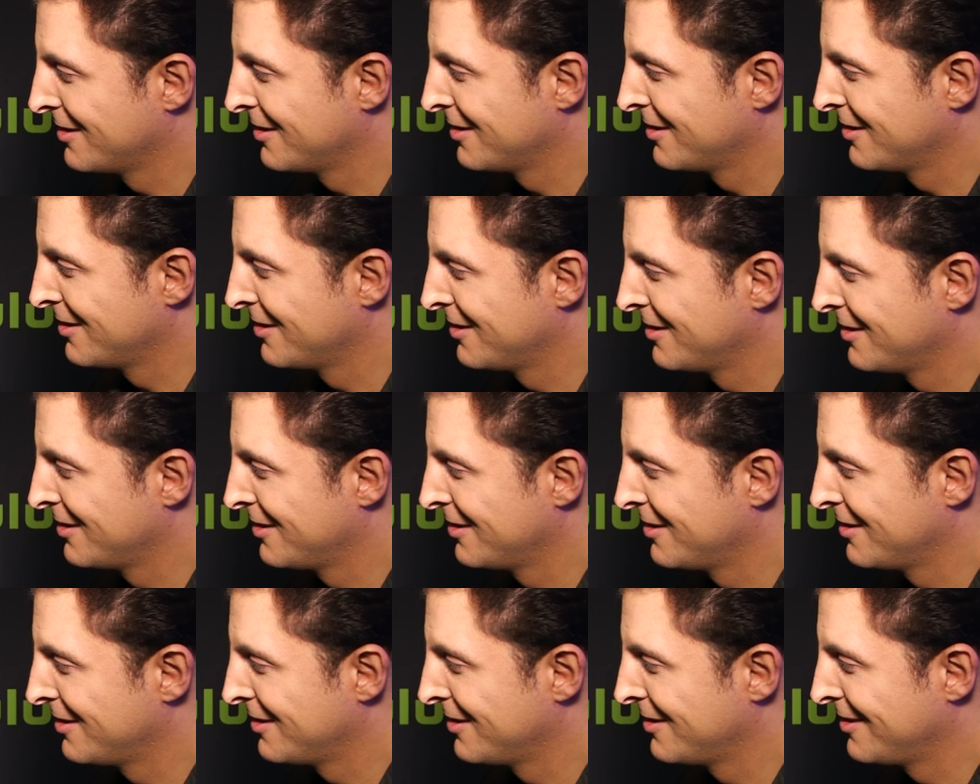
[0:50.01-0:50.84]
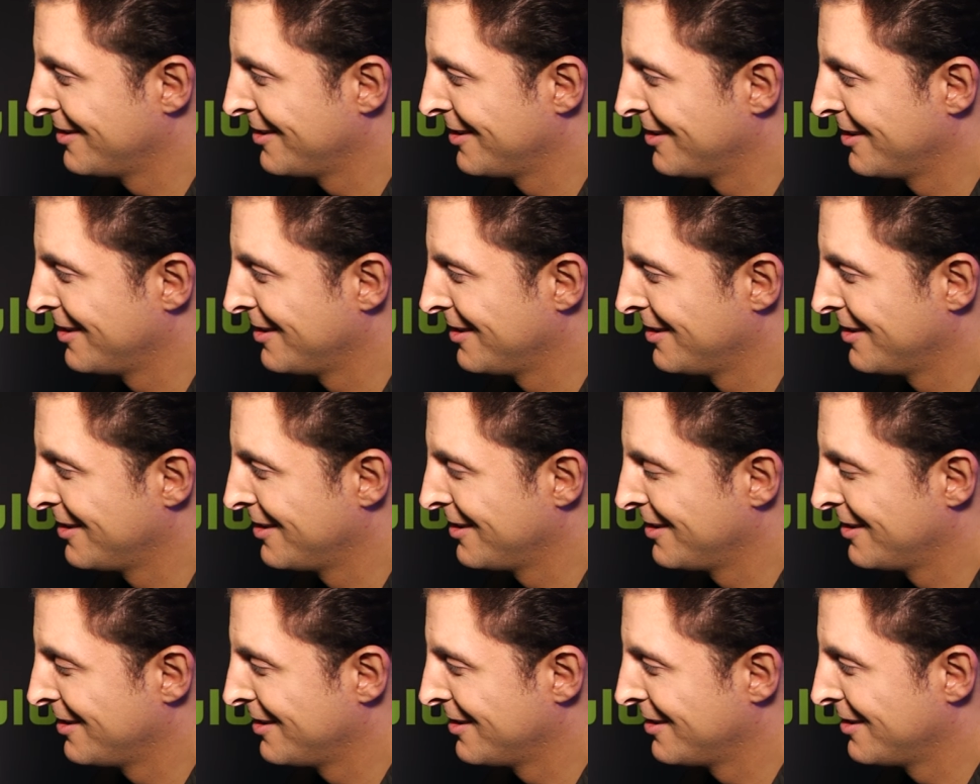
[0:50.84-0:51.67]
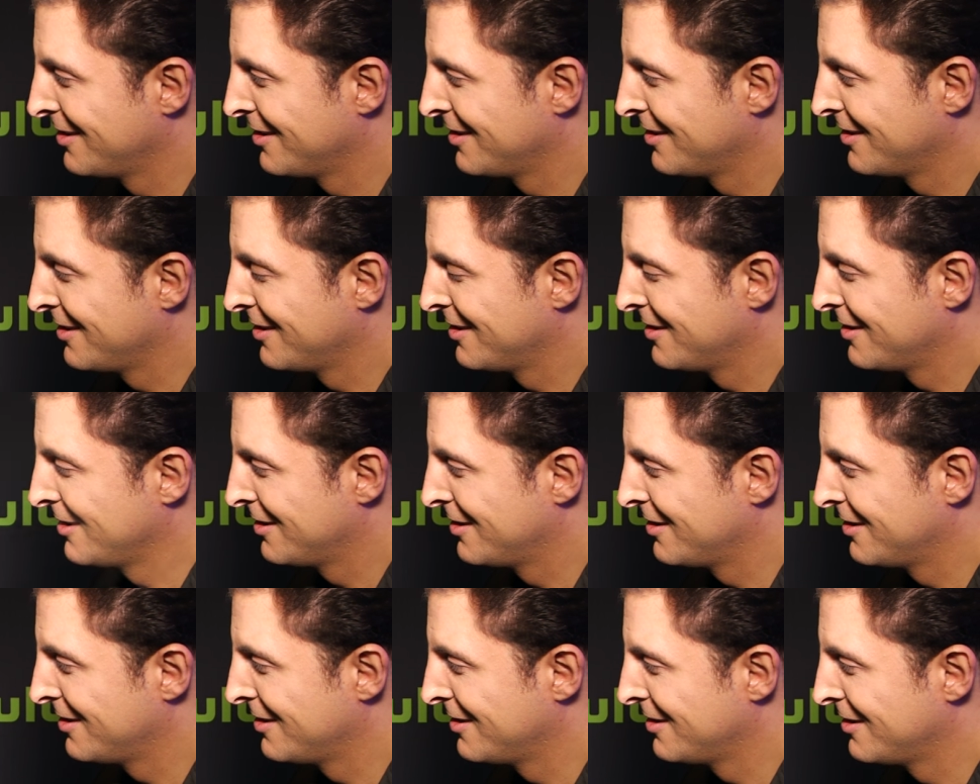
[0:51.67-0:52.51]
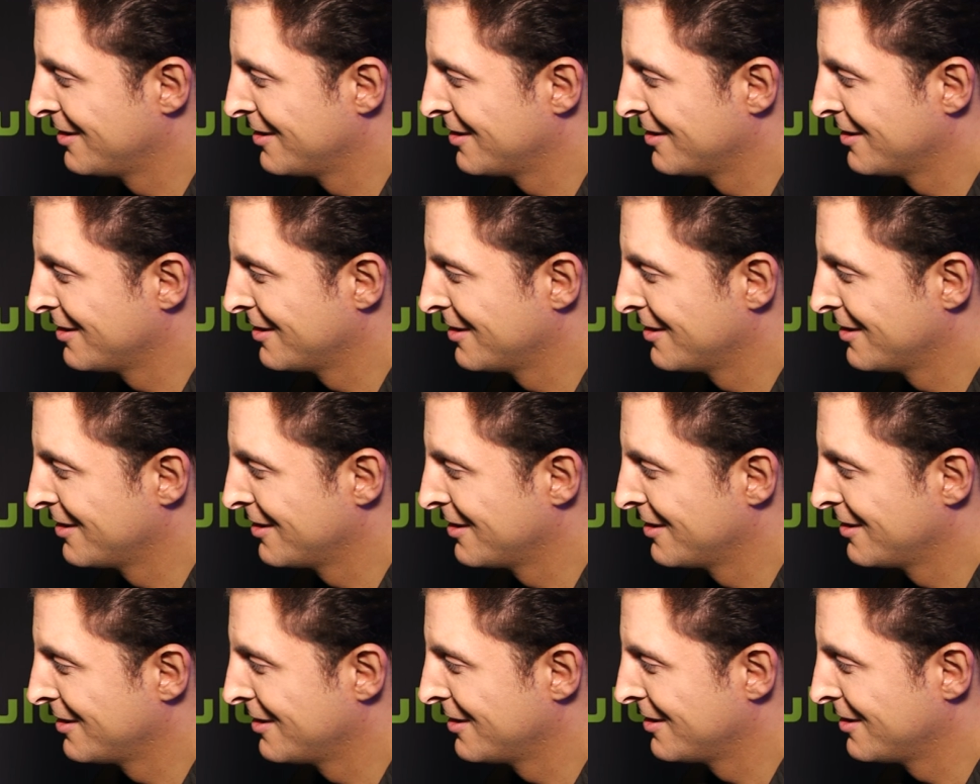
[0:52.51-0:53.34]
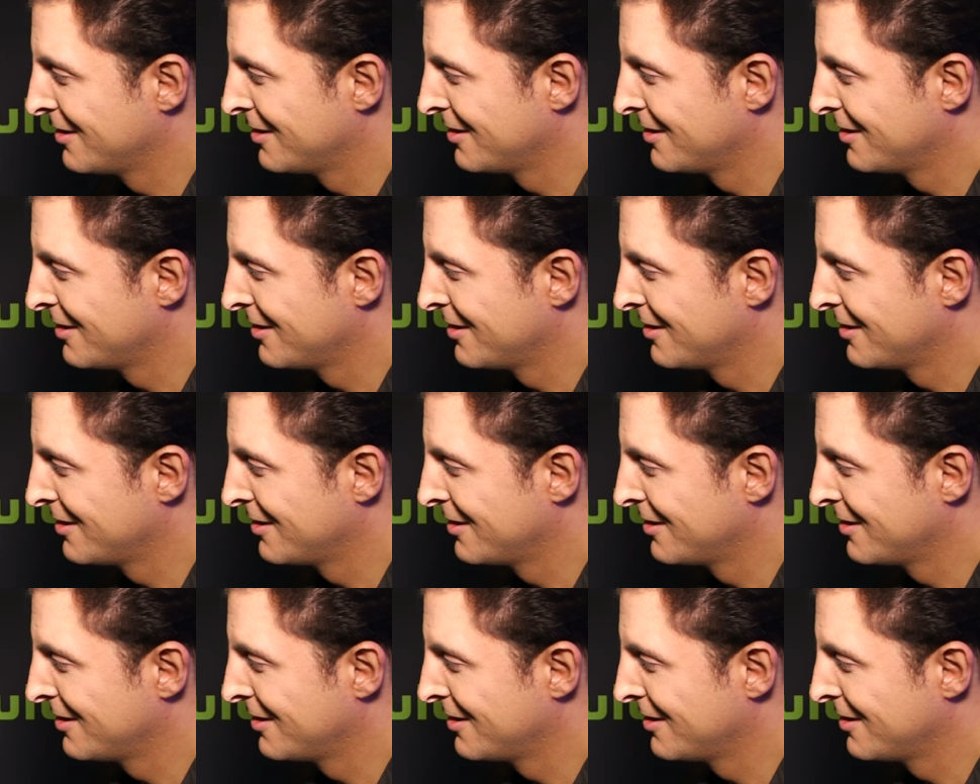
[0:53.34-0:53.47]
[no speech]